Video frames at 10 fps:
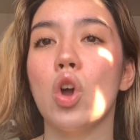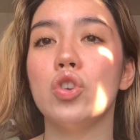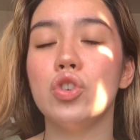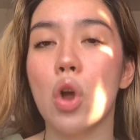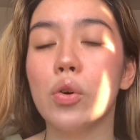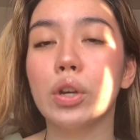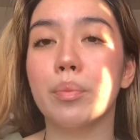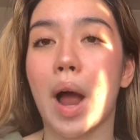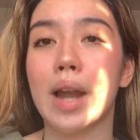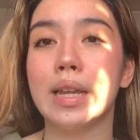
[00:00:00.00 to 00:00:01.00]
know your
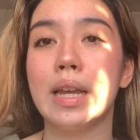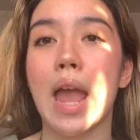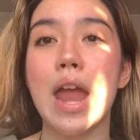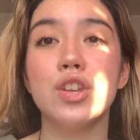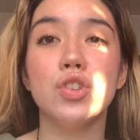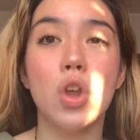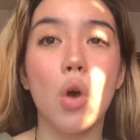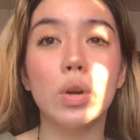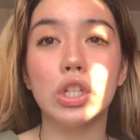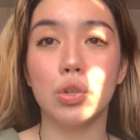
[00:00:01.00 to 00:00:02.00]
body and know
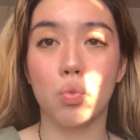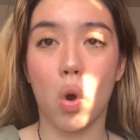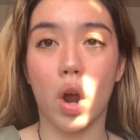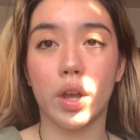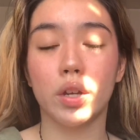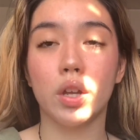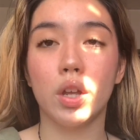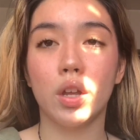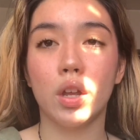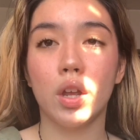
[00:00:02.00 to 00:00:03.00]
what you want.
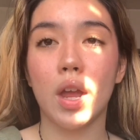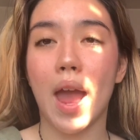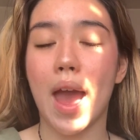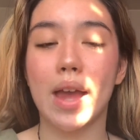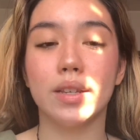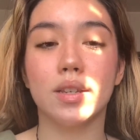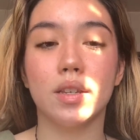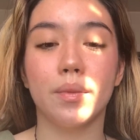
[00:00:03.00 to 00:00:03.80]
And